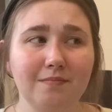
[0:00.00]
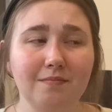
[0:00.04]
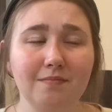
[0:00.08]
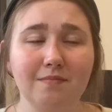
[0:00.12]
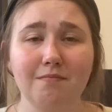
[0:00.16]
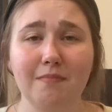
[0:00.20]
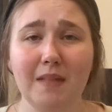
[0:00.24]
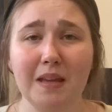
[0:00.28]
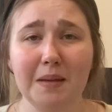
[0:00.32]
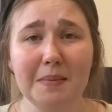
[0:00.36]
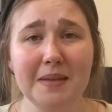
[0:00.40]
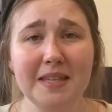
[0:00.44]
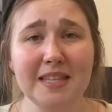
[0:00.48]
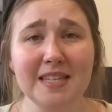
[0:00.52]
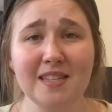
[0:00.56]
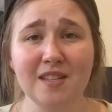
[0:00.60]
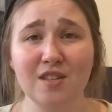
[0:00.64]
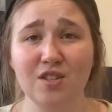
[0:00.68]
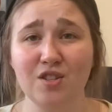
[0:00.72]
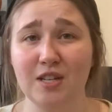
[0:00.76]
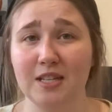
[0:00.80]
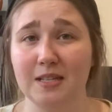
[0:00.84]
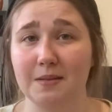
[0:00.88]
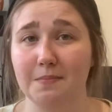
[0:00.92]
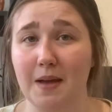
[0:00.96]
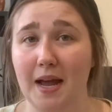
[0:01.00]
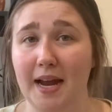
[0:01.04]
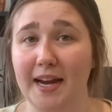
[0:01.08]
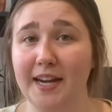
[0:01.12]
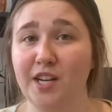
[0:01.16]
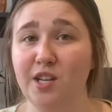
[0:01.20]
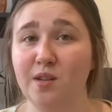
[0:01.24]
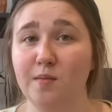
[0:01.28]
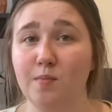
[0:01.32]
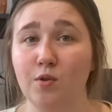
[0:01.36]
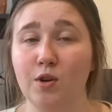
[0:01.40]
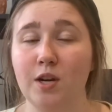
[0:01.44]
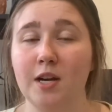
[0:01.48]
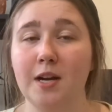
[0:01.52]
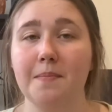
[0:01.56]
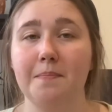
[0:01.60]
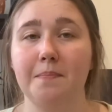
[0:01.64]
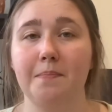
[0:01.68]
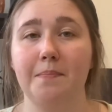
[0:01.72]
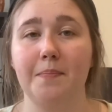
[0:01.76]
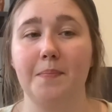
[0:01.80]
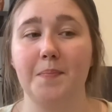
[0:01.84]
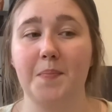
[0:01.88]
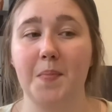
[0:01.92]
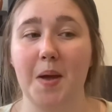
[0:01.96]
maybe this is just my newborn,
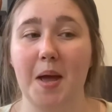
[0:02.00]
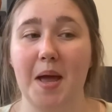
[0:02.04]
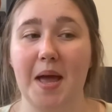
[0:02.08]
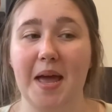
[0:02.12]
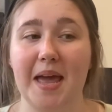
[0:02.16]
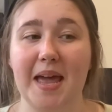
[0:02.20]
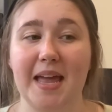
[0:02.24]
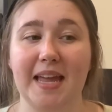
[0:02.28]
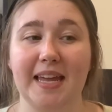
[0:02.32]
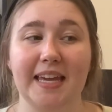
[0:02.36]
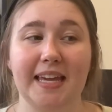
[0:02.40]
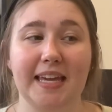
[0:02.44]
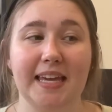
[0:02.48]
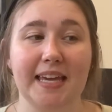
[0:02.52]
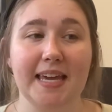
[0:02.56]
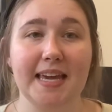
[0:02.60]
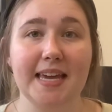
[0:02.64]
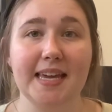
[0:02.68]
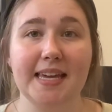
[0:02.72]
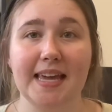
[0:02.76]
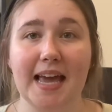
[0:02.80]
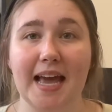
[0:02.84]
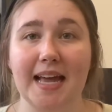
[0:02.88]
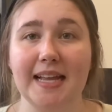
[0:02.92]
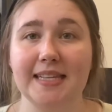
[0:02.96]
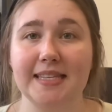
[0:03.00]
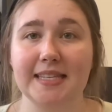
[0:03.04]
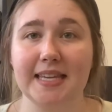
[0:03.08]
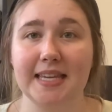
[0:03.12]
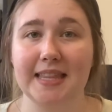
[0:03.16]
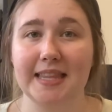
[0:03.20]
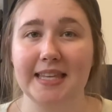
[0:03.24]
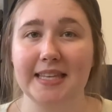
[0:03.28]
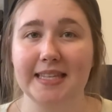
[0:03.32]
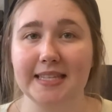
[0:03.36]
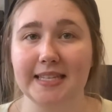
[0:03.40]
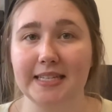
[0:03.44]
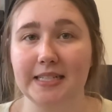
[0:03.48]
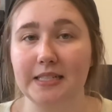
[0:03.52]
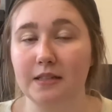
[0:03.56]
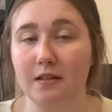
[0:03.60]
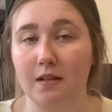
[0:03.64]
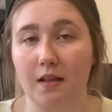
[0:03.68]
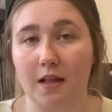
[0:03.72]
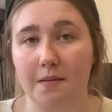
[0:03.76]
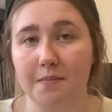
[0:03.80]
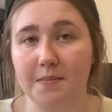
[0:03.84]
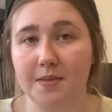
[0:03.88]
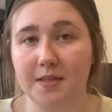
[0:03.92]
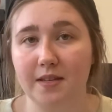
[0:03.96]
but he gets like these little
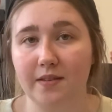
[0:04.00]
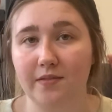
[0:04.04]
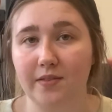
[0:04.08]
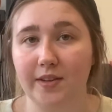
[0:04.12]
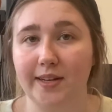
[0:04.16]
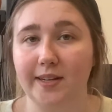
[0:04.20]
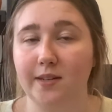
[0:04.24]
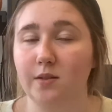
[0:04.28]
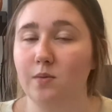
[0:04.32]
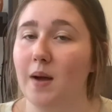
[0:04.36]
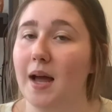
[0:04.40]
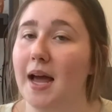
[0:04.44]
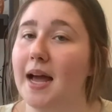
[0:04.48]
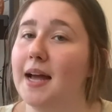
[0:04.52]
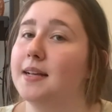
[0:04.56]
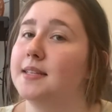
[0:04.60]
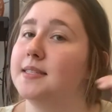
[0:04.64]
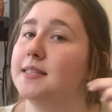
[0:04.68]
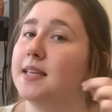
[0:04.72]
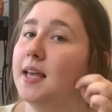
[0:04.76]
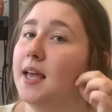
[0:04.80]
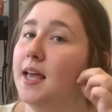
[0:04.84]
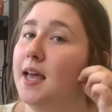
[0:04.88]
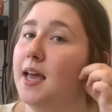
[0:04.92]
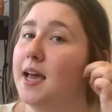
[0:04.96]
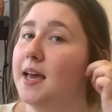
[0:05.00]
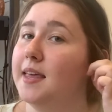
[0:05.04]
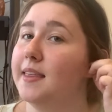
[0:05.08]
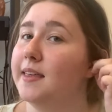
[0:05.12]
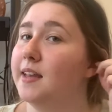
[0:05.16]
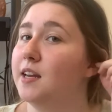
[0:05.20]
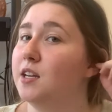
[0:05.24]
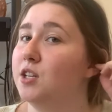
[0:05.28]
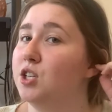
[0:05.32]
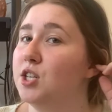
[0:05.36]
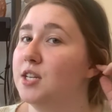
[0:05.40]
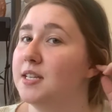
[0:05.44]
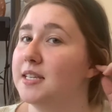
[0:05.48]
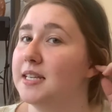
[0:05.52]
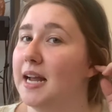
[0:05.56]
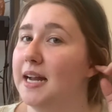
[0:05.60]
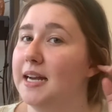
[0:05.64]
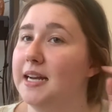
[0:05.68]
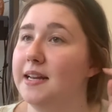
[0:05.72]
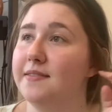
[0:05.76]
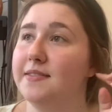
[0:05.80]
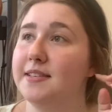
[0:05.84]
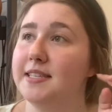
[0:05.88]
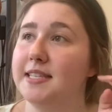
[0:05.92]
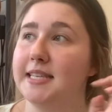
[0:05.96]
clumps of earwax that'll just kind
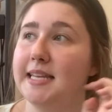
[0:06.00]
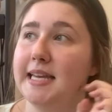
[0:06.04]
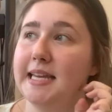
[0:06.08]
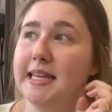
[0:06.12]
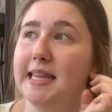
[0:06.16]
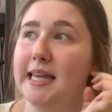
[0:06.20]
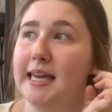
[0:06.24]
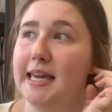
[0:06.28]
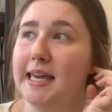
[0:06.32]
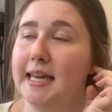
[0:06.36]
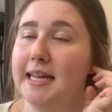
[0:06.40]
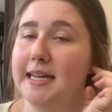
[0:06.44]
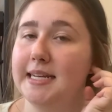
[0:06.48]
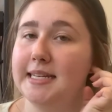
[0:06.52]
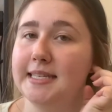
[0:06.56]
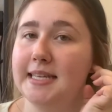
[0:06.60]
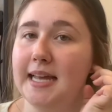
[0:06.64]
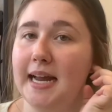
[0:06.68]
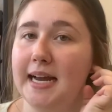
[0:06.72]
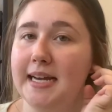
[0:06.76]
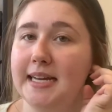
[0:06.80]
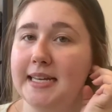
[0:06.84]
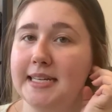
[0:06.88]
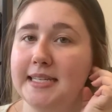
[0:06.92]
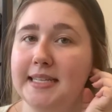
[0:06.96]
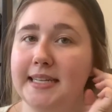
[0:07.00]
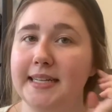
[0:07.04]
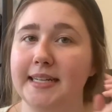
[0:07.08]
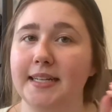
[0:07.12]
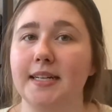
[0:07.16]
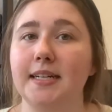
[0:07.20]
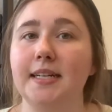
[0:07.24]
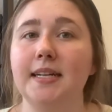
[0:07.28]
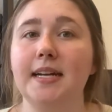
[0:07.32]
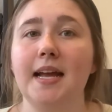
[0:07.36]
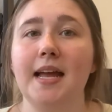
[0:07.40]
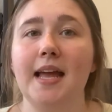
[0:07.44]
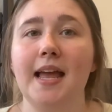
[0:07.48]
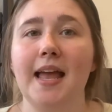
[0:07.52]
of sit like inside his ear.